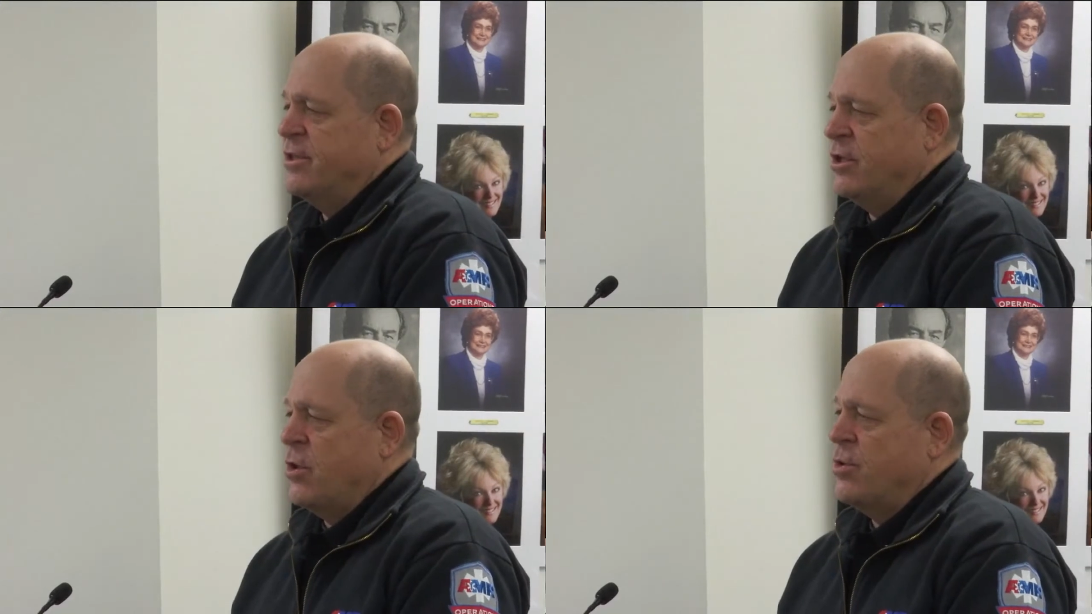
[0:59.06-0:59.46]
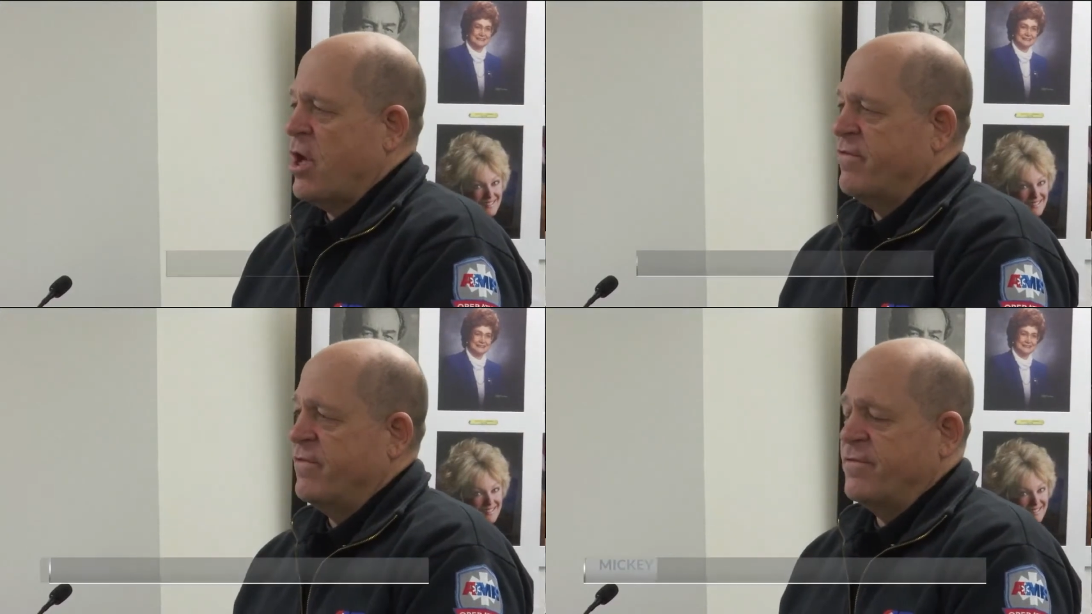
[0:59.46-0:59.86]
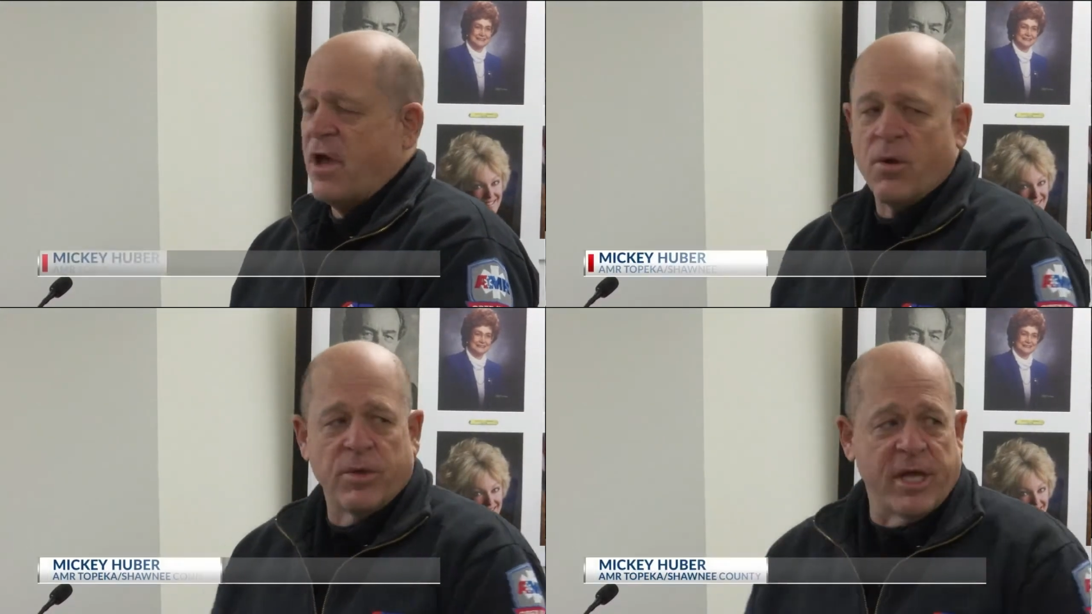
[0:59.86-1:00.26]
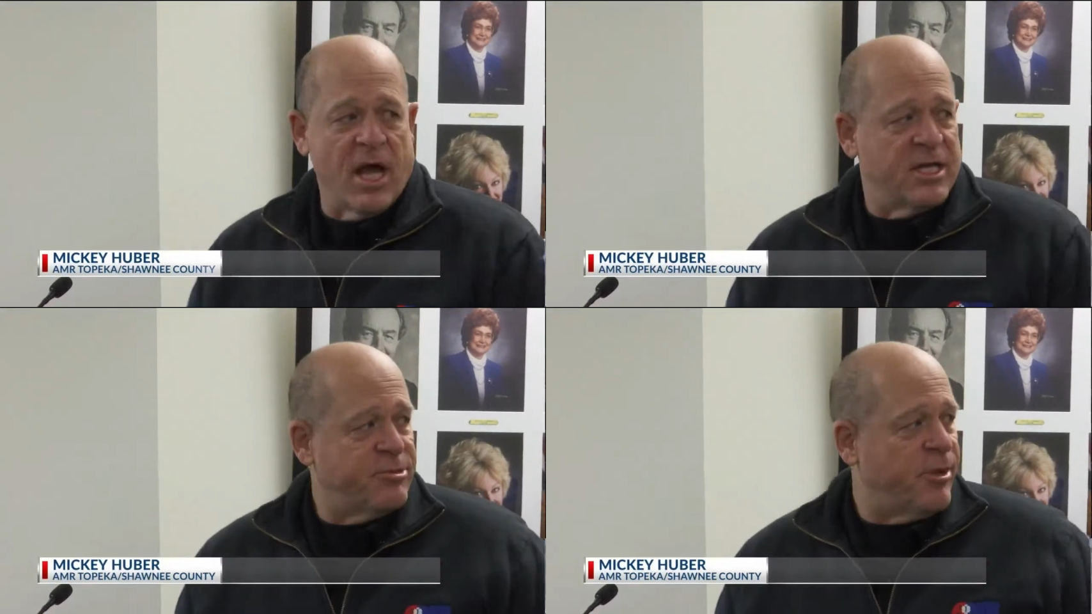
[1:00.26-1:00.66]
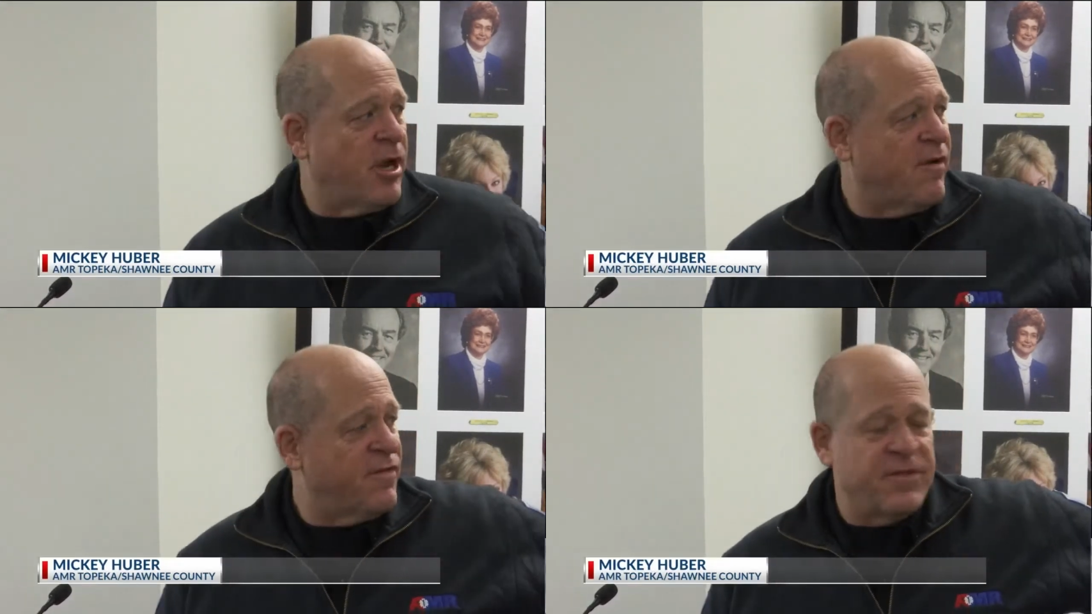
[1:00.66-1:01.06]
Speaker 1: the load off of not only us,
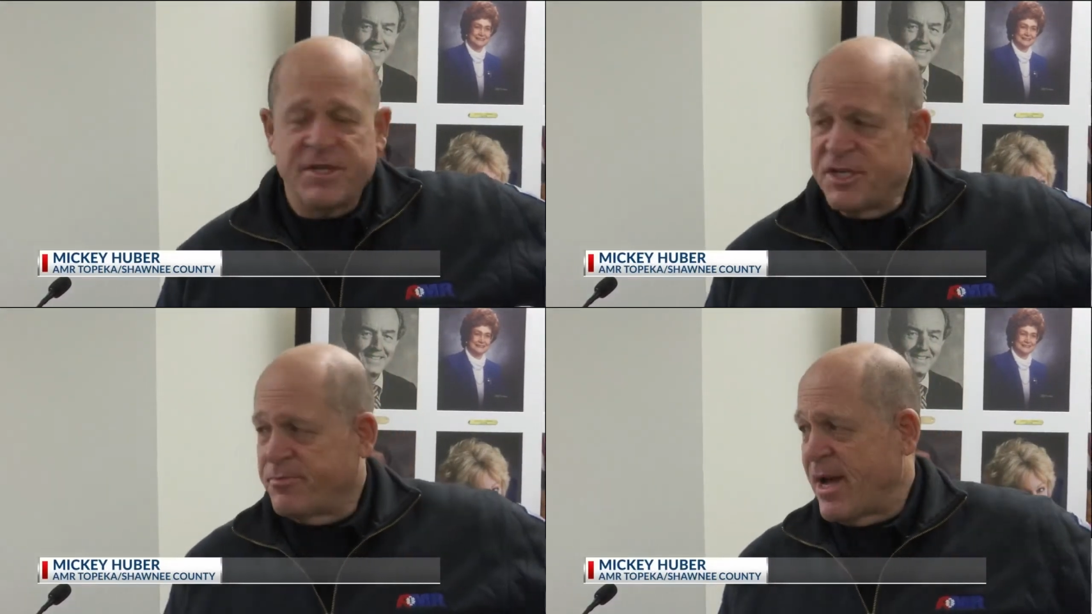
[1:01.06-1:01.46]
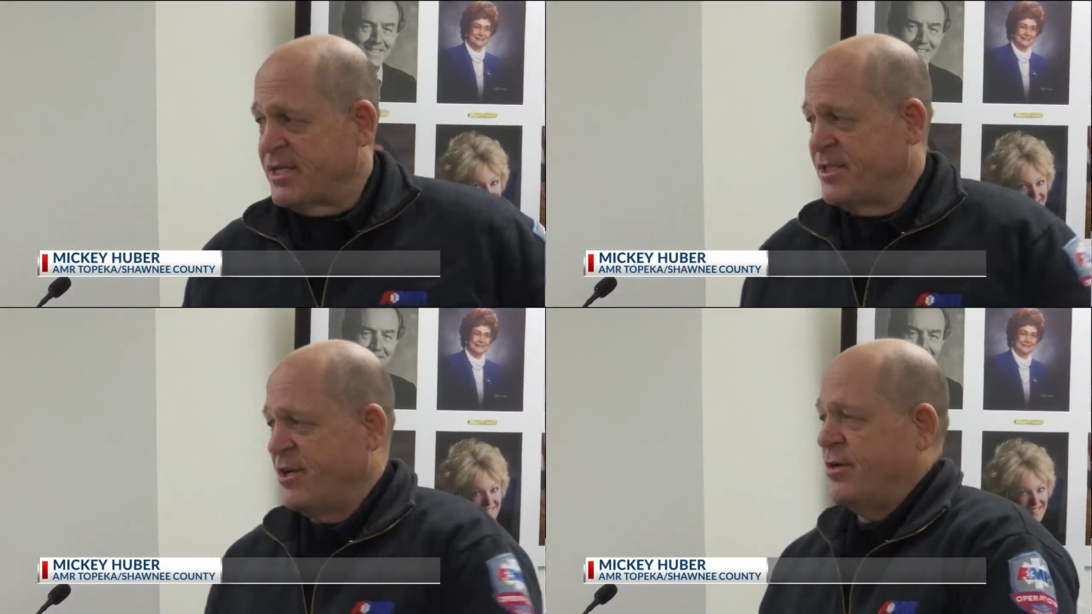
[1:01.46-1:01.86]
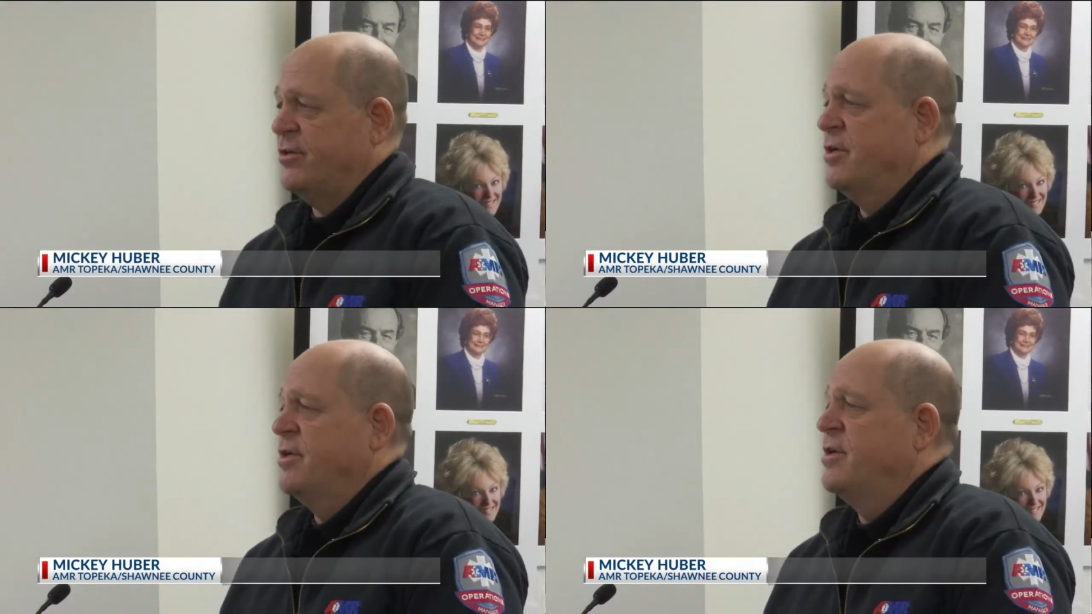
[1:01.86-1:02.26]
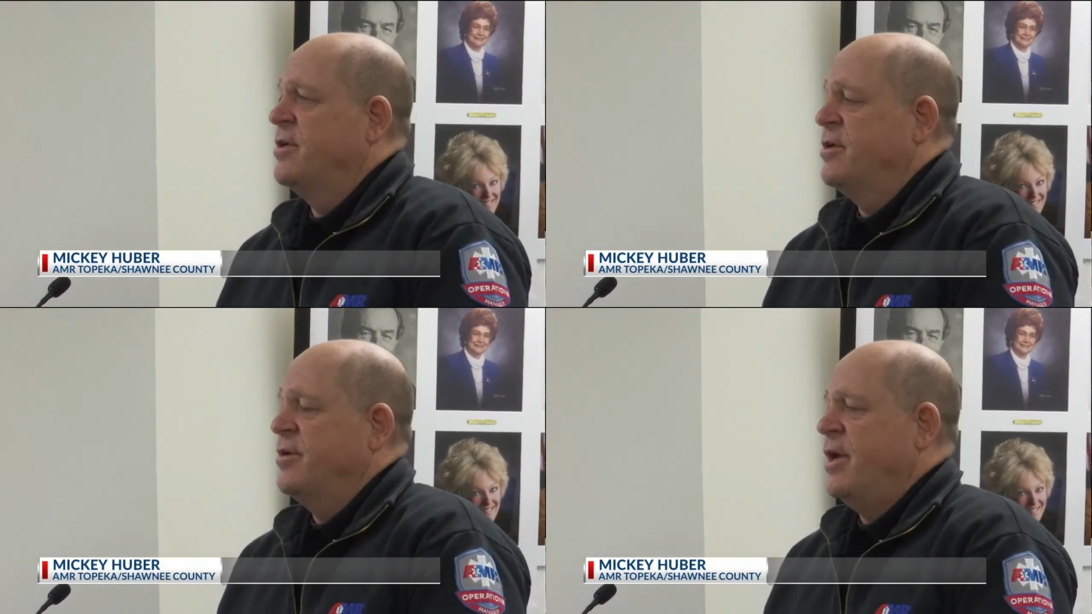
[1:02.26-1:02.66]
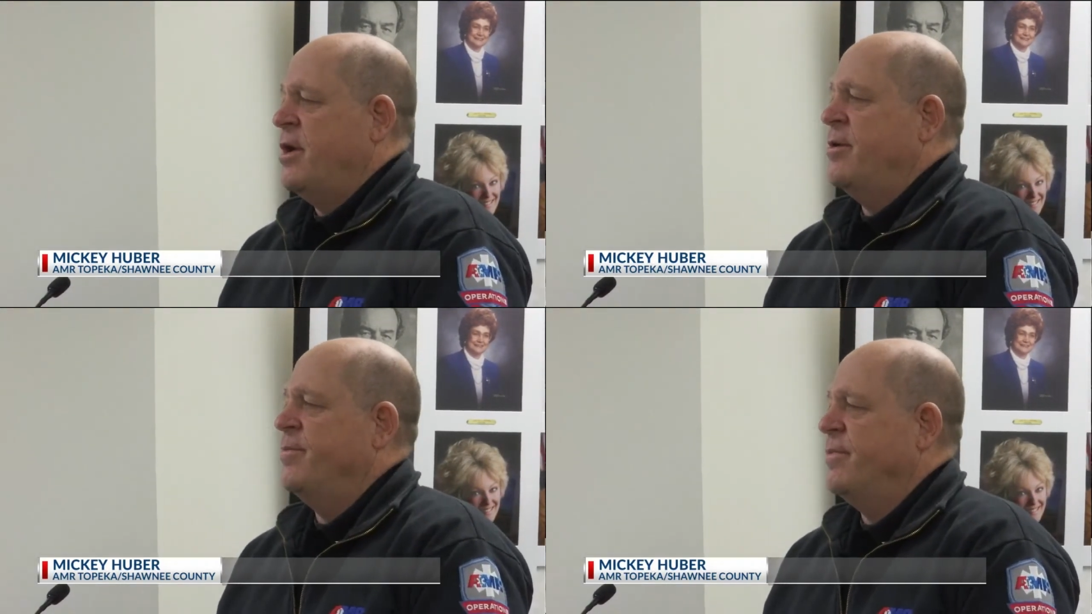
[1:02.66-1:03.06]
but off of the dispatch center.
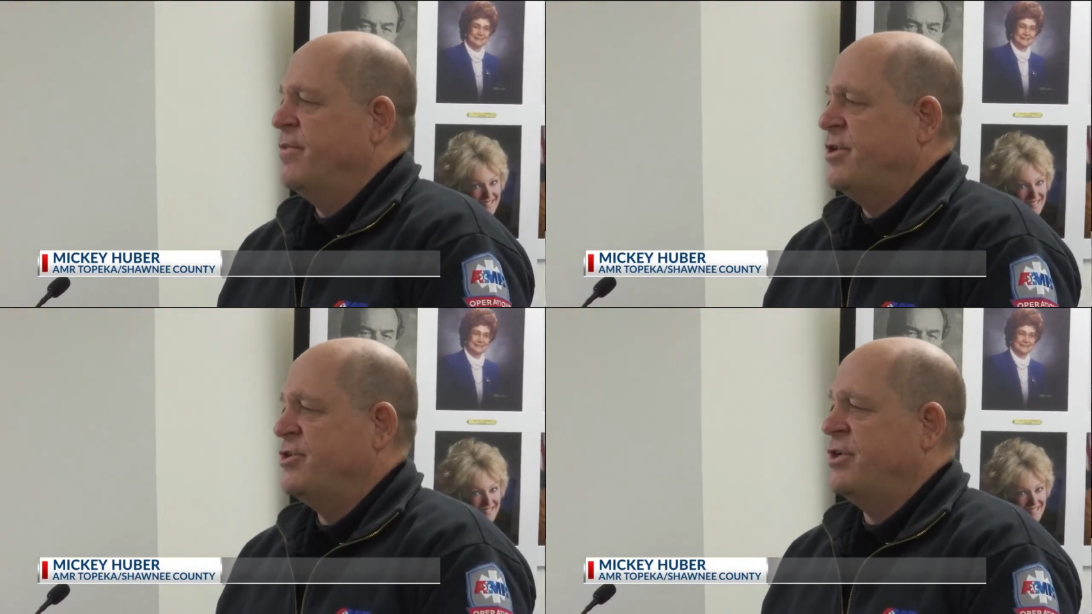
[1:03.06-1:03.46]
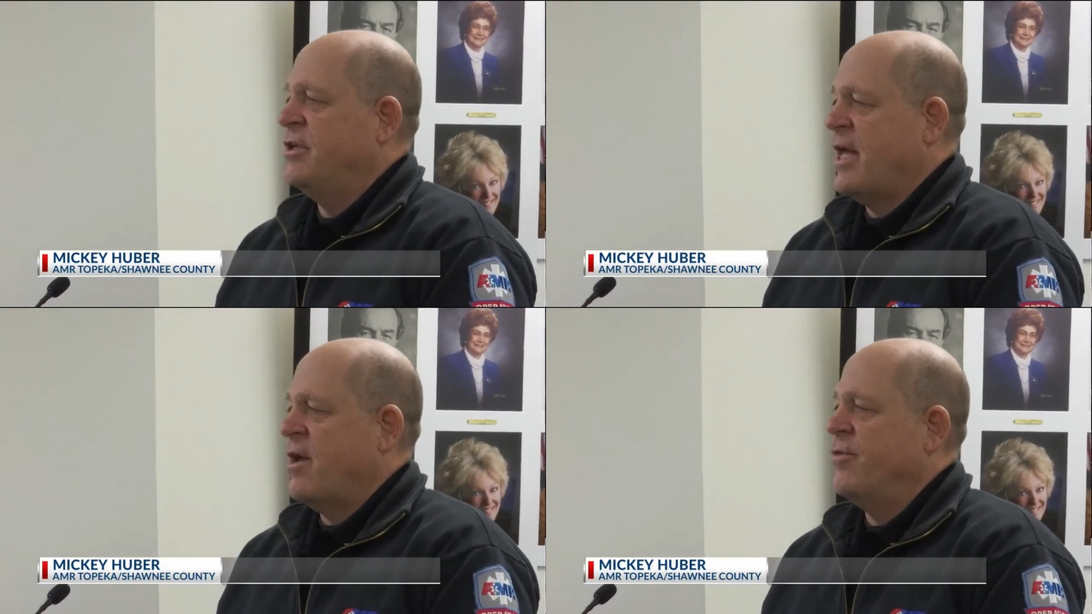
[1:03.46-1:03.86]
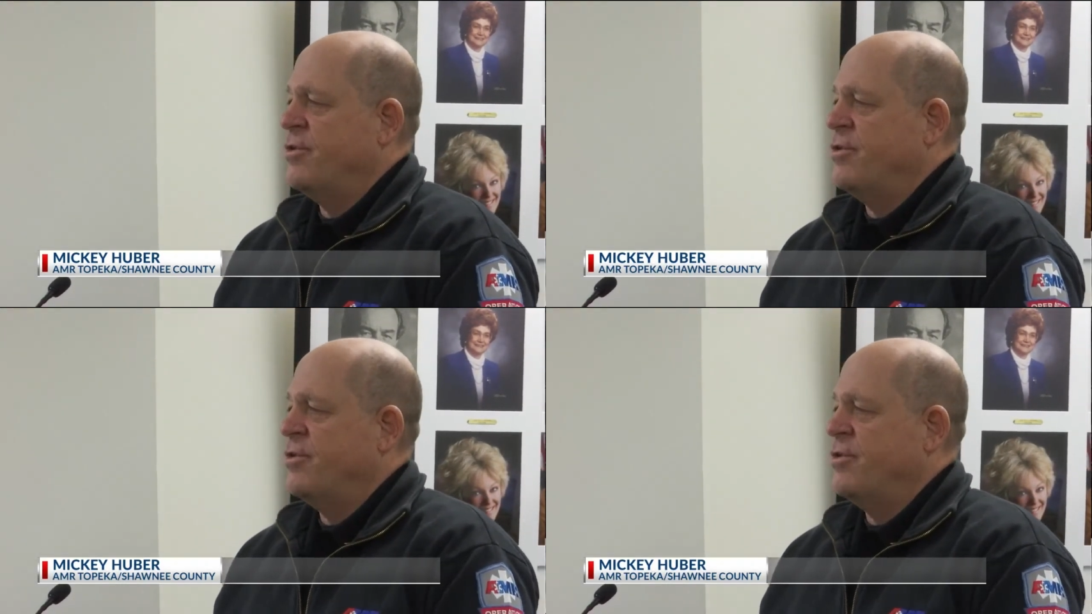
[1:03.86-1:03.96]
Um, This should allow the